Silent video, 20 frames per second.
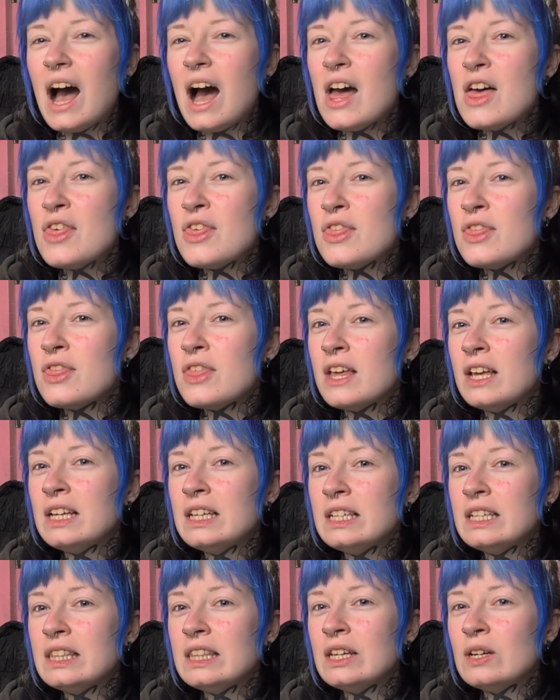
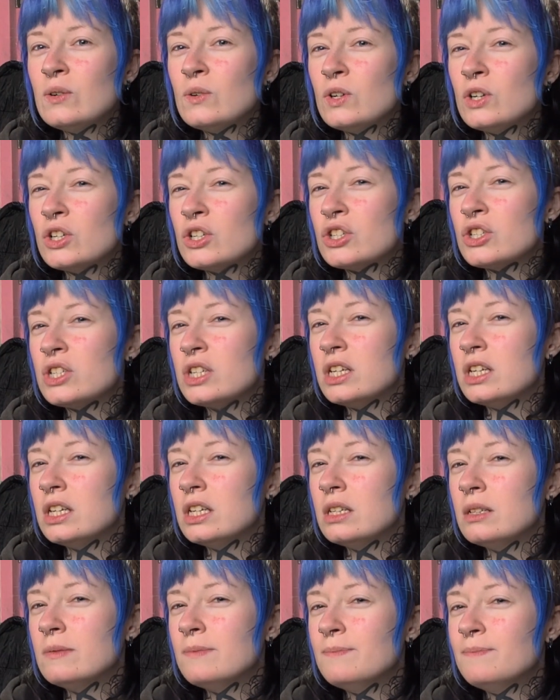think they rushed
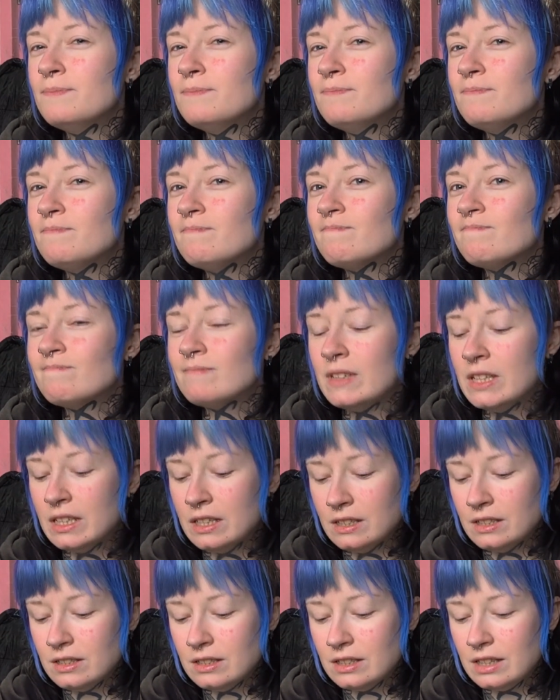it,
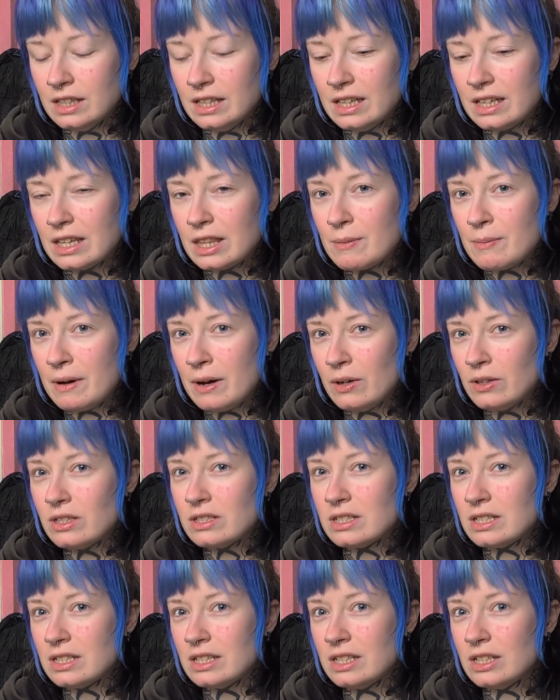and like the
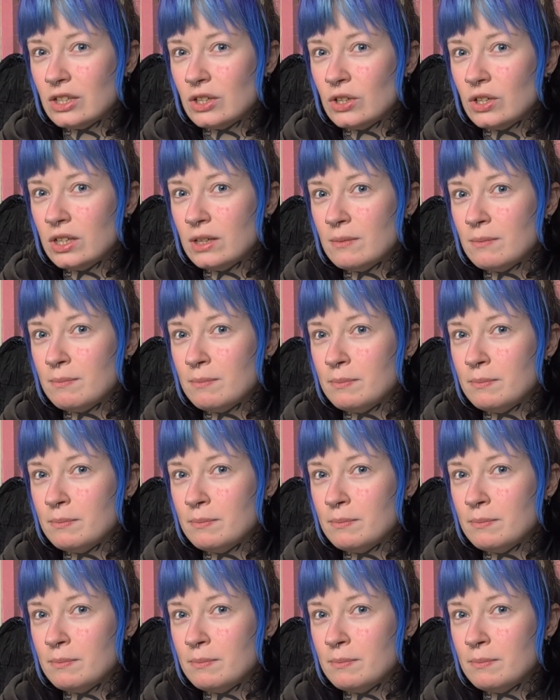powders aren't that great.